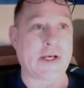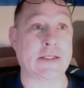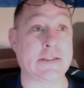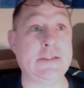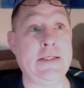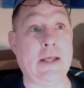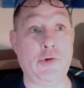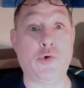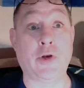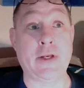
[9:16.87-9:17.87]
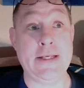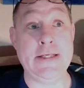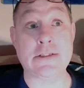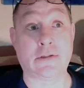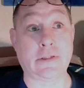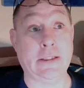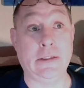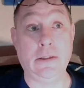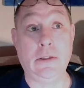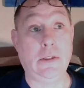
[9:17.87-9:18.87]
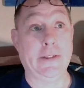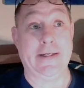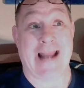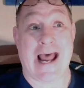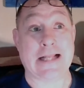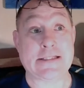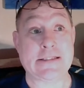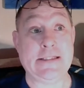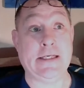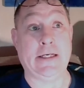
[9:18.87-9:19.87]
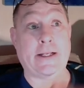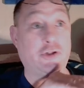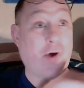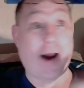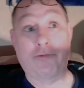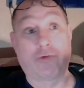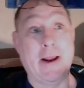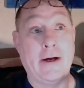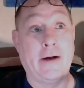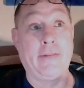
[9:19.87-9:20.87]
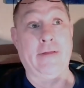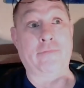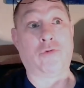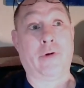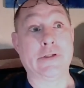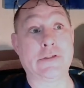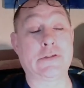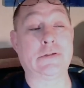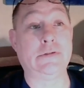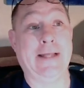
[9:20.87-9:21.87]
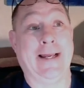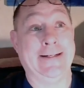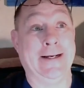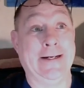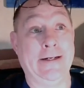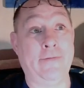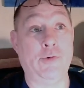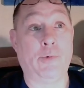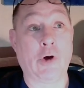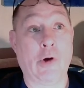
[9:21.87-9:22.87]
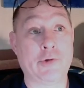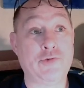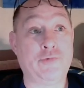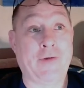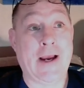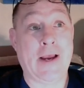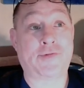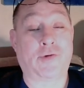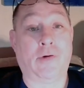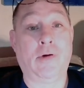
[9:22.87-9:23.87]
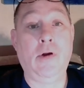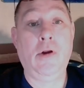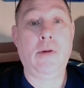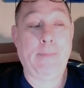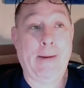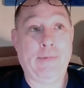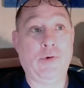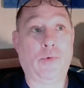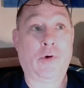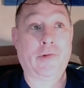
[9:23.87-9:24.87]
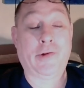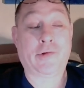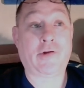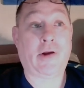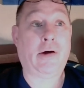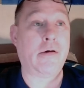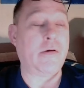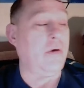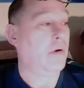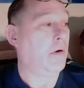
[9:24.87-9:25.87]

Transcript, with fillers: I could see how you could easily not see it and drive right into that forest at night if you were going too fast or maybe you were a little tired.